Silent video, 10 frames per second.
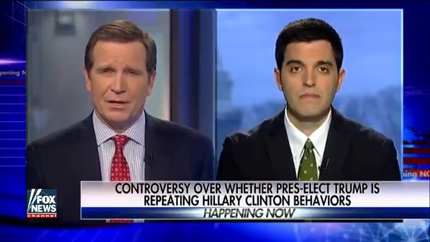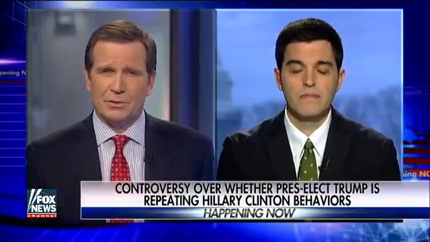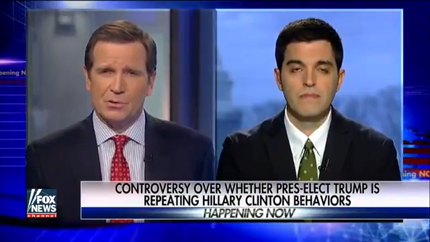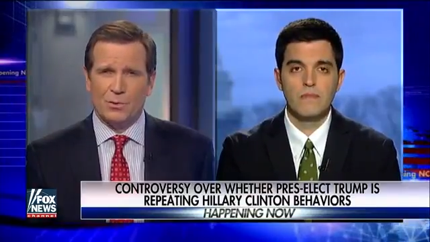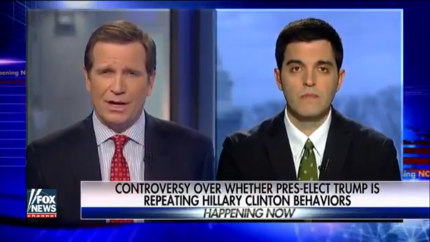
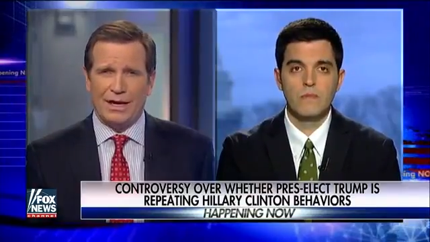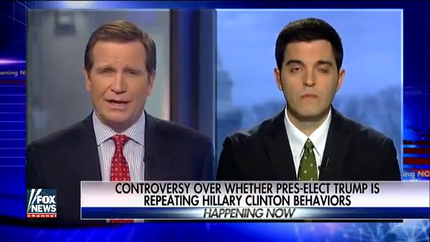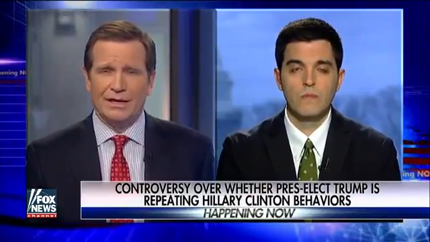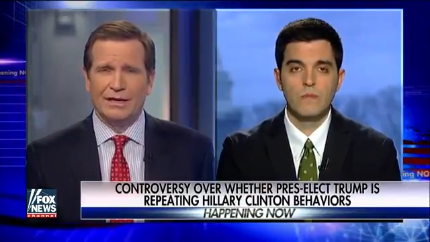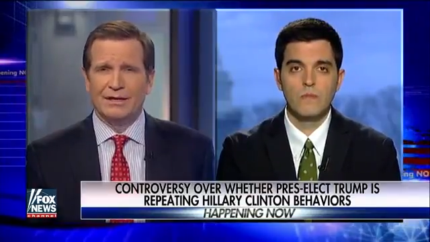Speaker 1: goes away
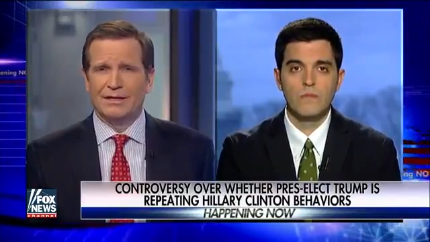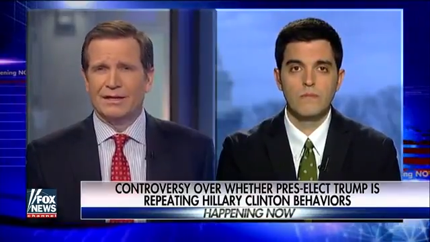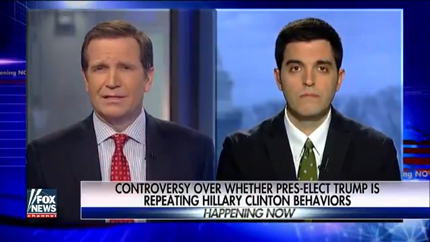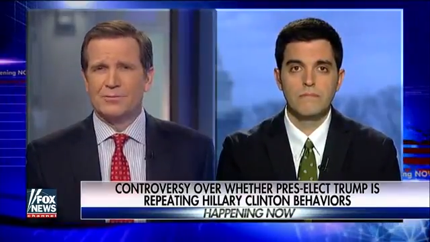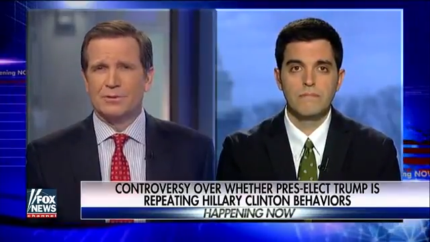
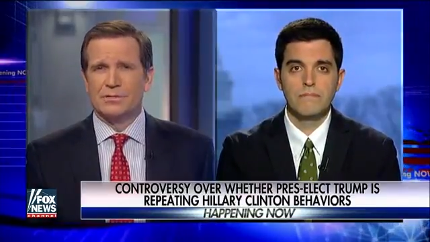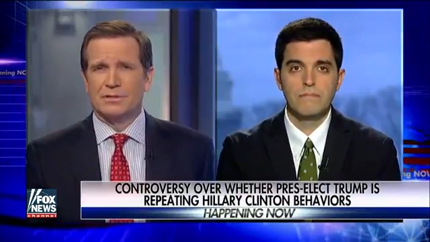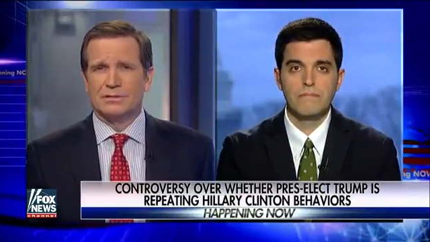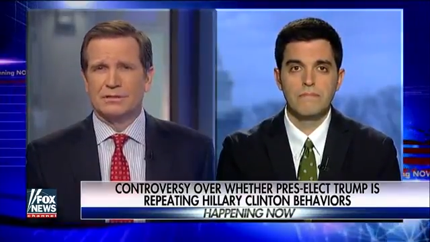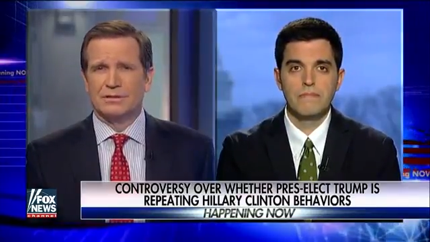as a
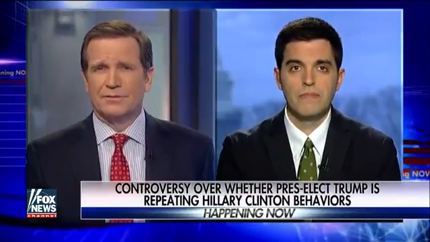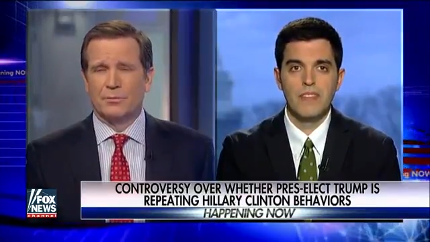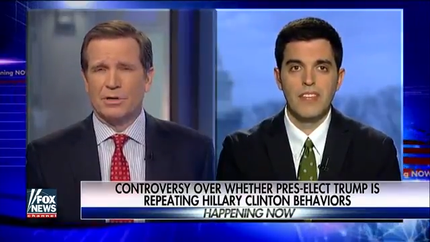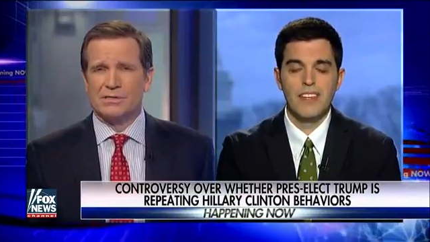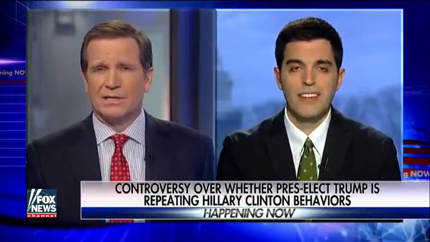result of the
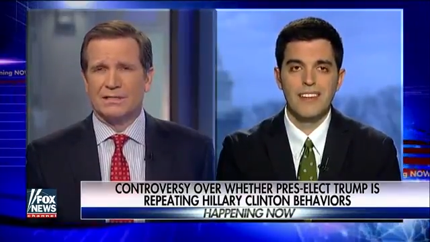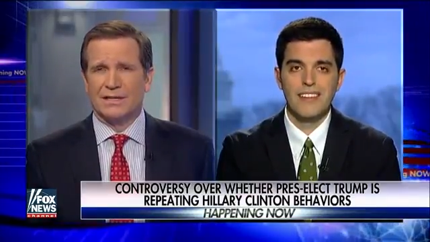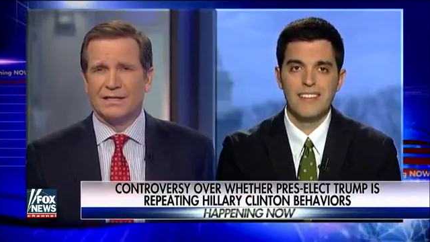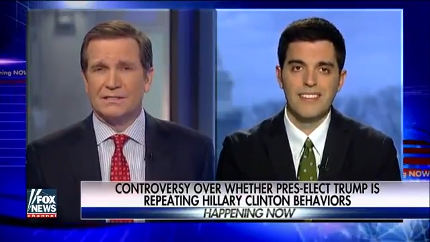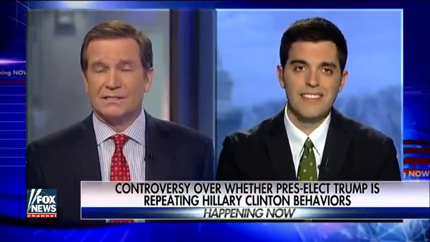
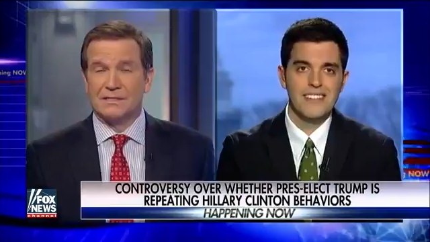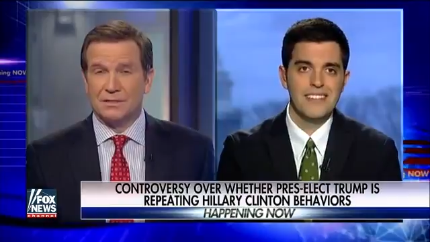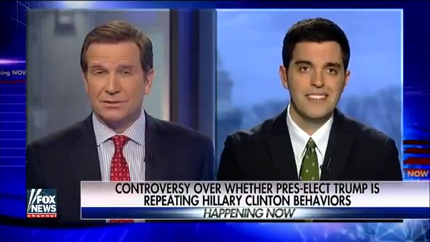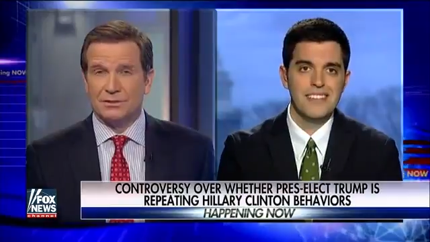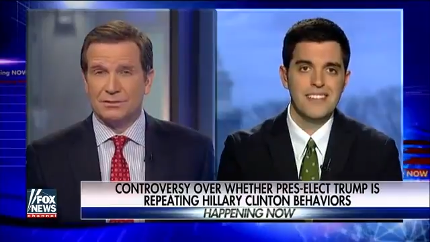president-elect's
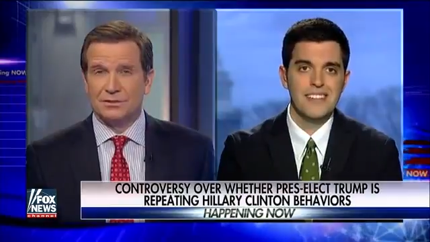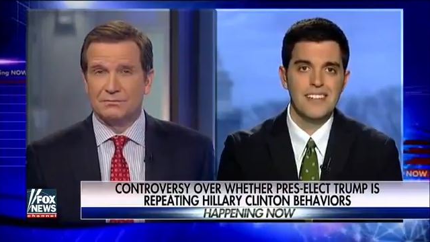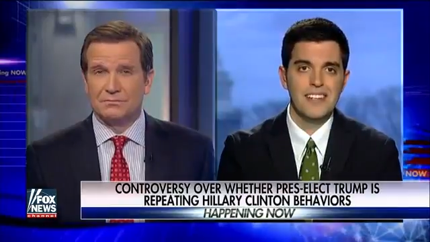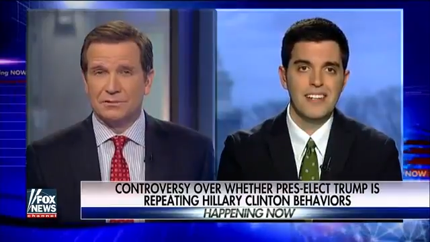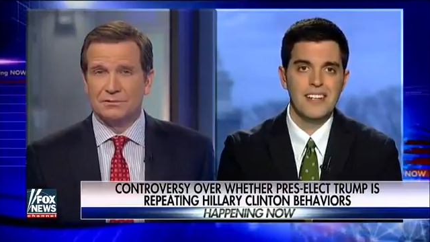decision to,
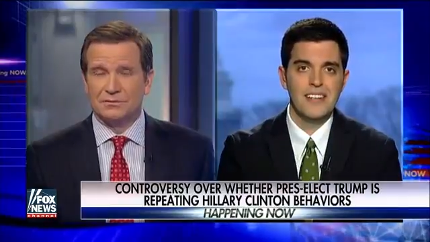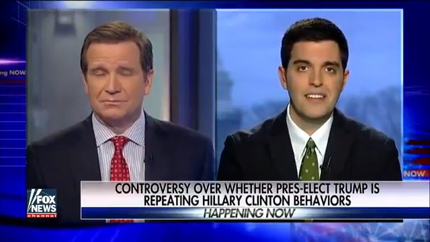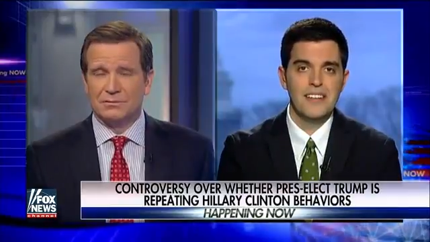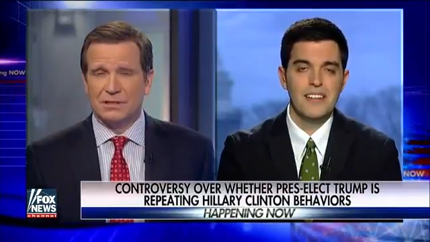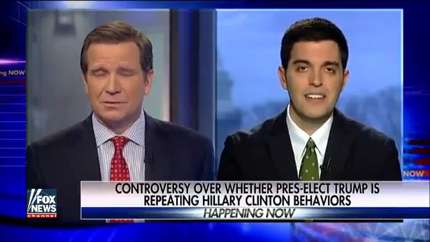to
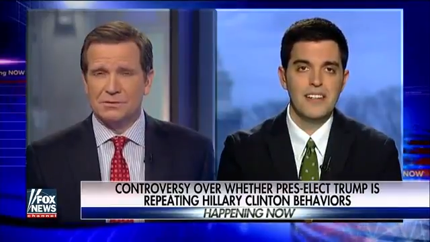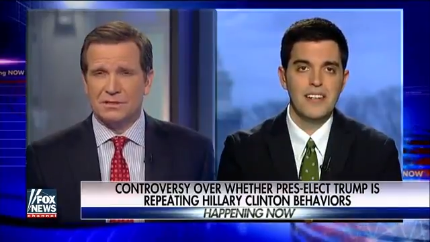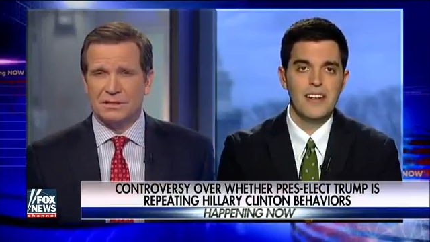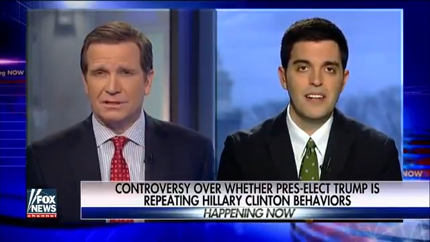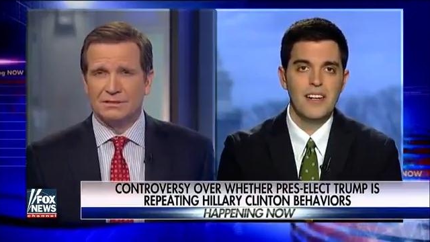close
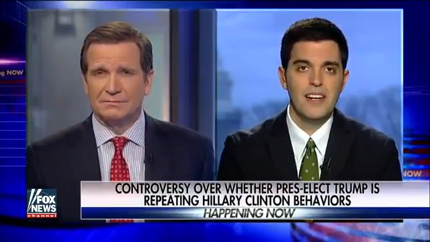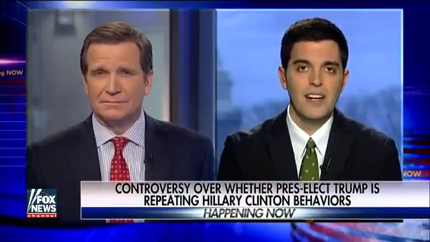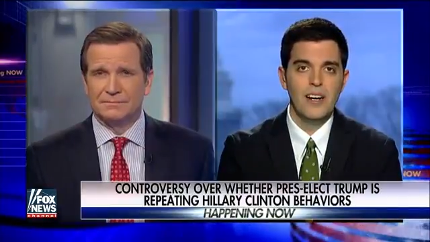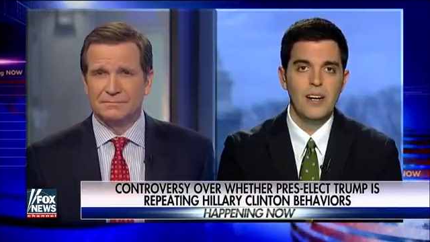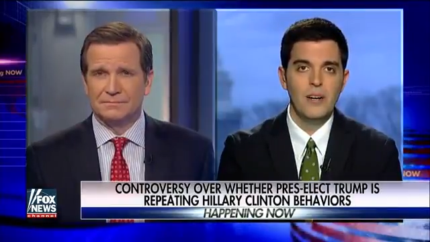the thing?
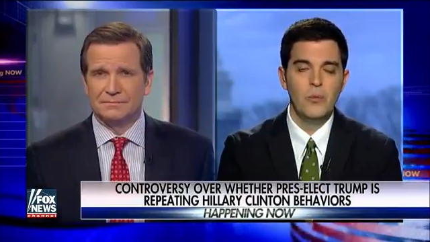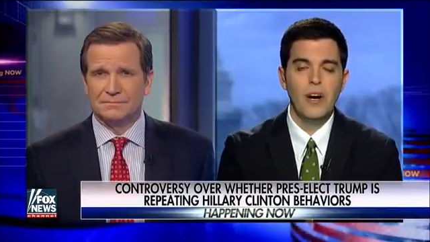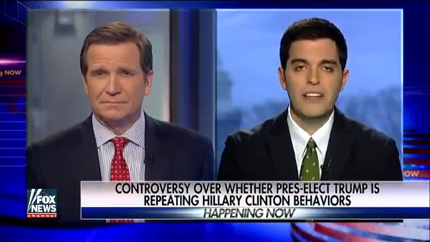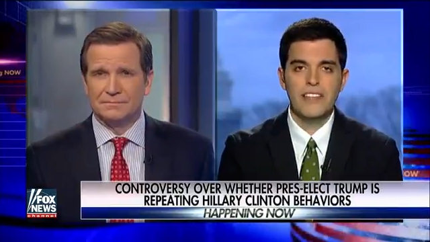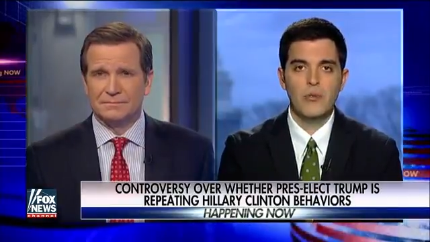Well,
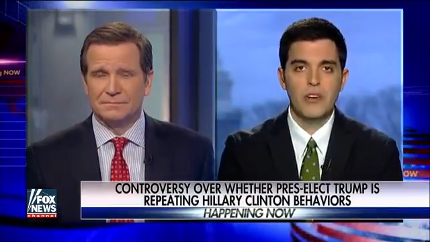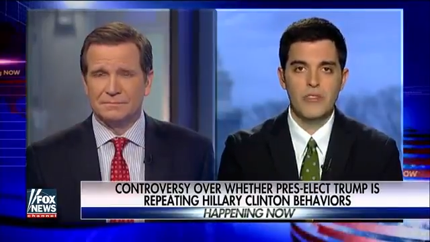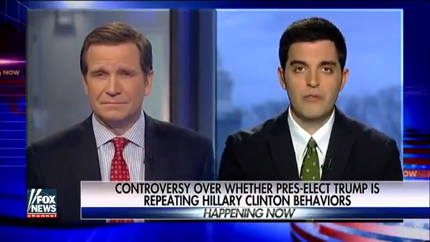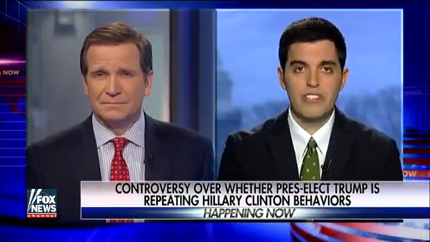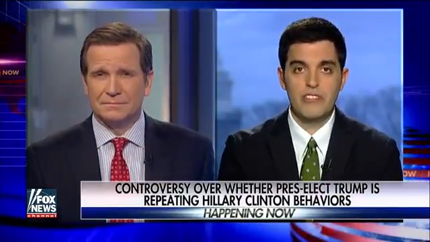I
Speaker 2: think one of
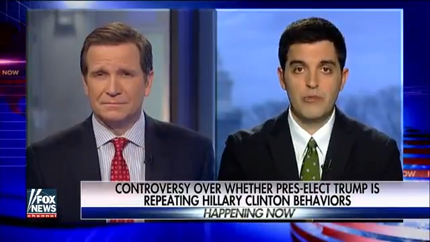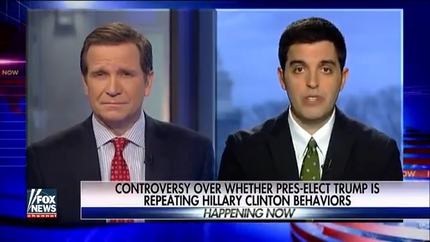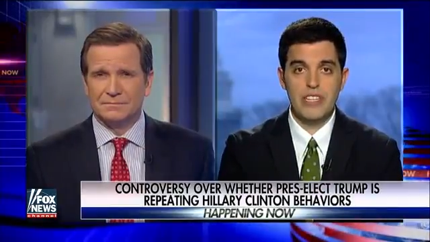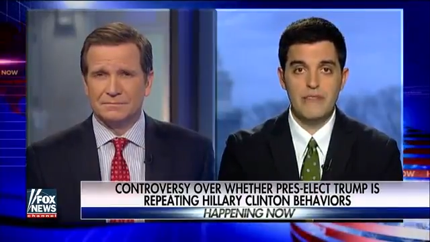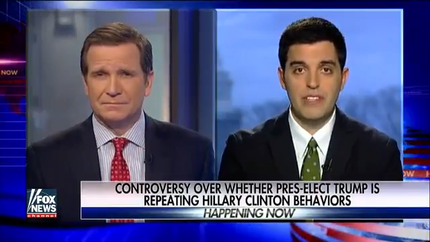the reasons
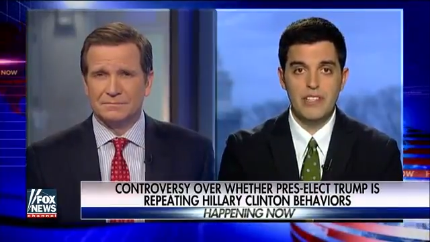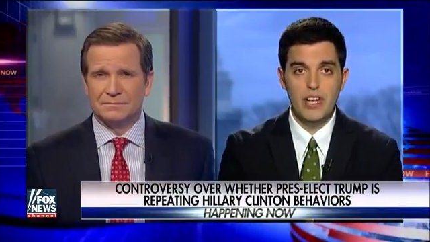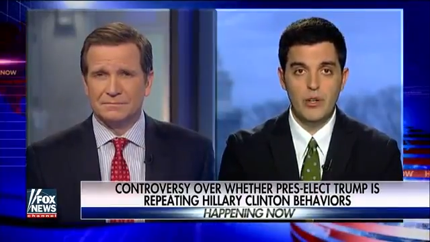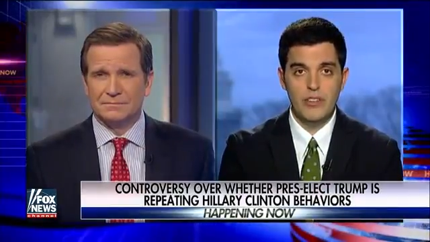we even know